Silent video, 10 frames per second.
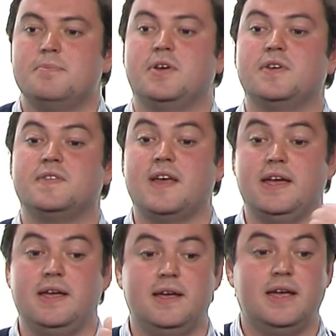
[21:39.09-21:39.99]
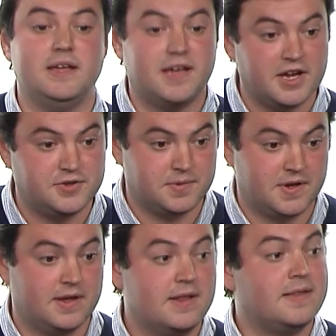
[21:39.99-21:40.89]
because they engaged
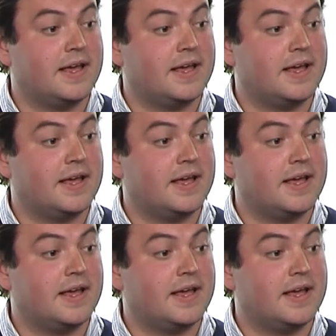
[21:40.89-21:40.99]
with it.